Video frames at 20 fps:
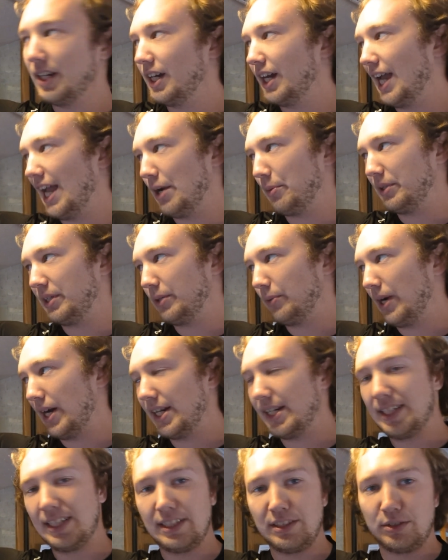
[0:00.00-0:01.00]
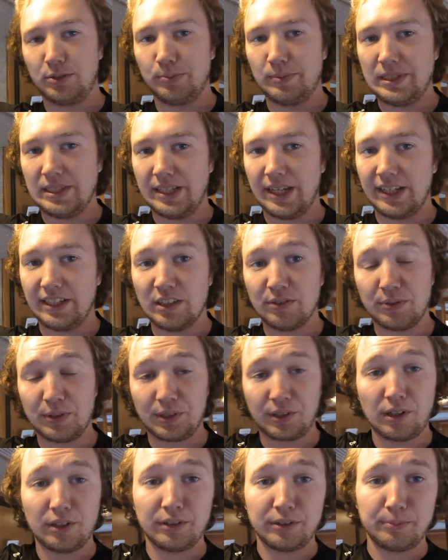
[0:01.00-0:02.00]
And we didn't want it to be a different
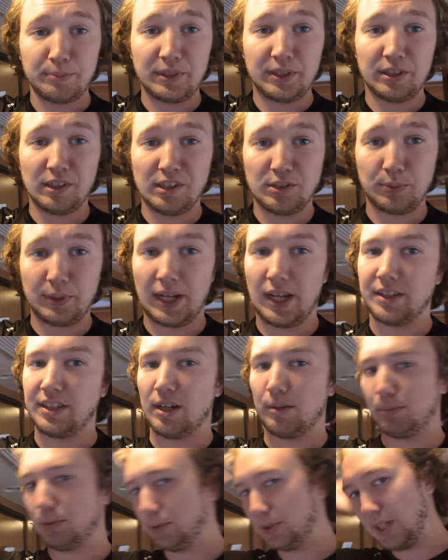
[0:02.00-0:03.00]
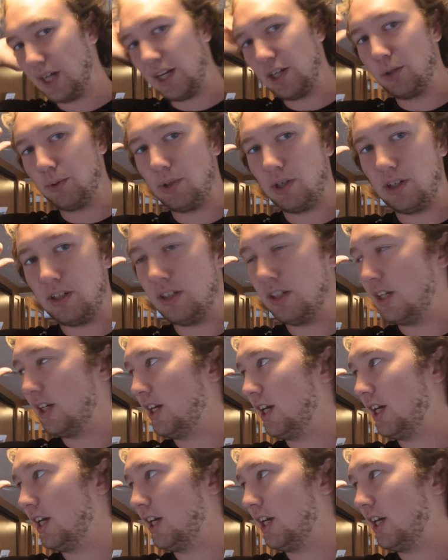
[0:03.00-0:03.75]
color because we had that blue tile wall.